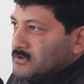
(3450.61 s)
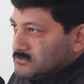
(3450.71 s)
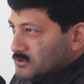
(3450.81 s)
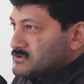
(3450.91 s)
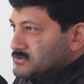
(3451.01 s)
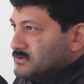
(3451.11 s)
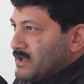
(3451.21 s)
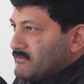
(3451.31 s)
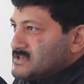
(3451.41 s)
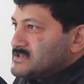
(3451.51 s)
those two
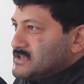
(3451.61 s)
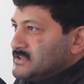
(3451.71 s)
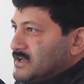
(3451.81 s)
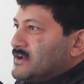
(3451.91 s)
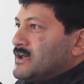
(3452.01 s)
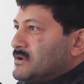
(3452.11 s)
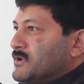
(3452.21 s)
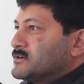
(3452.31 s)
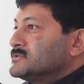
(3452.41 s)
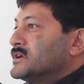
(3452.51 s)
languages, Hindi and
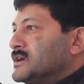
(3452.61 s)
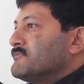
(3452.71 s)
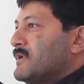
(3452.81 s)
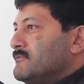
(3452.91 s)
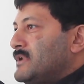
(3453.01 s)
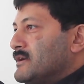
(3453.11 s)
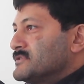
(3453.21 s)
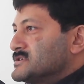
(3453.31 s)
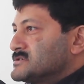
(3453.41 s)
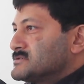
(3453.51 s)
Arabic, to 35
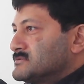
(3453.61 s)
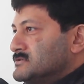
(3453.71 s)
languages.